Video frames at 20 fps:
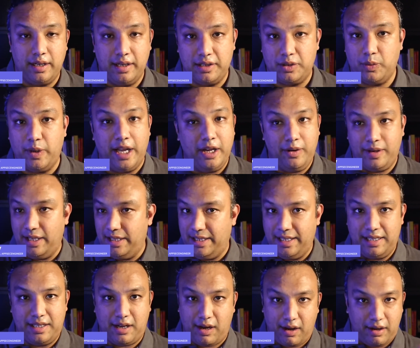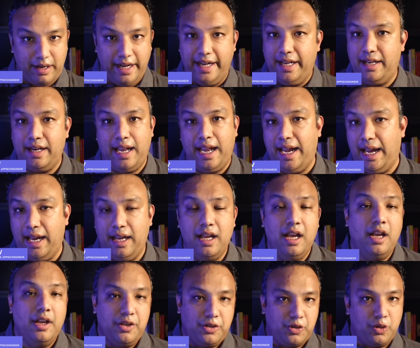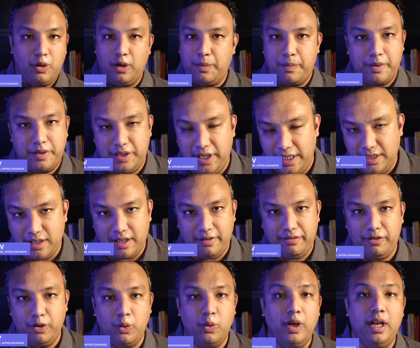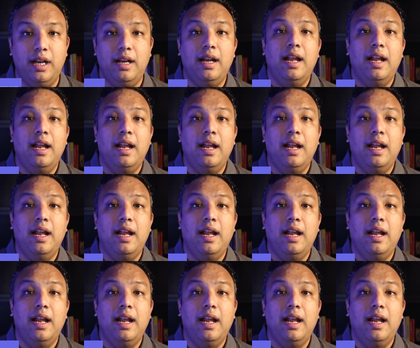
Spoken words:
where you can just write a stored procedure, if you will,